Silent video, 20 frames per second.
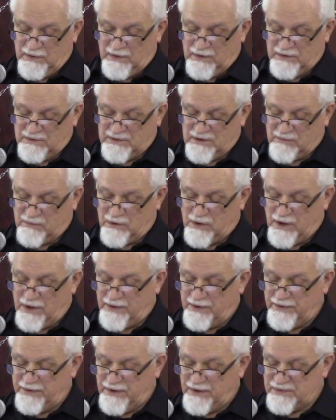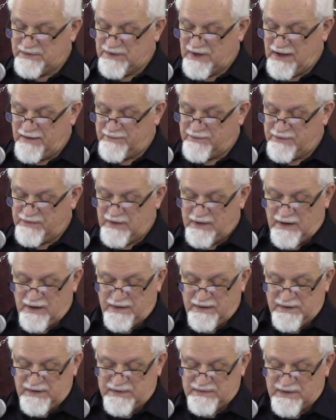Several hundred years after that, a
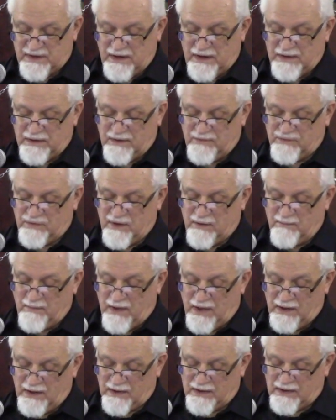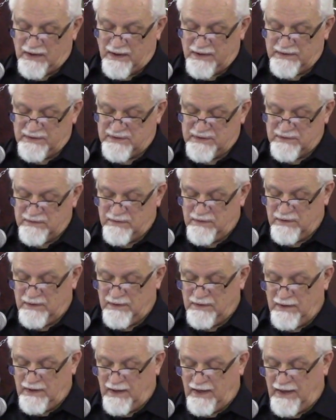descendant of the Amalekites,
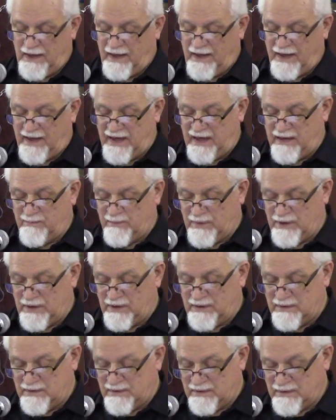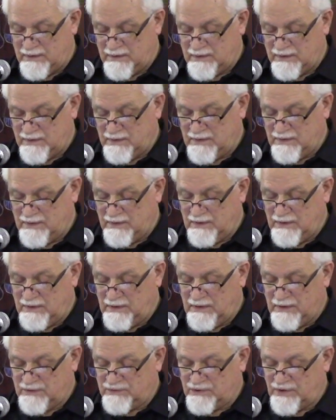Haman,
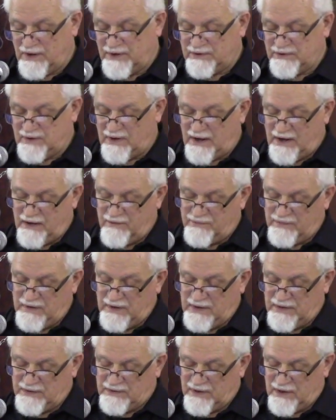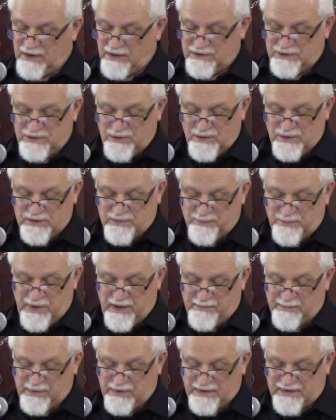tried to have the entire Jewish
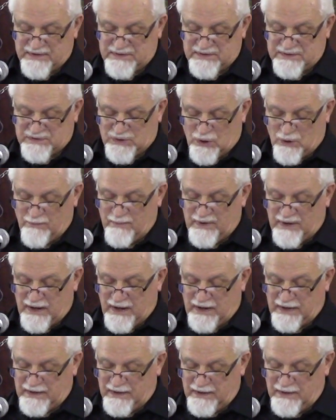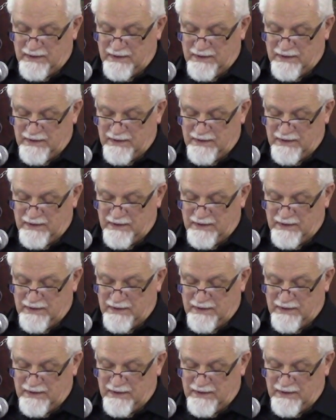people exterminated.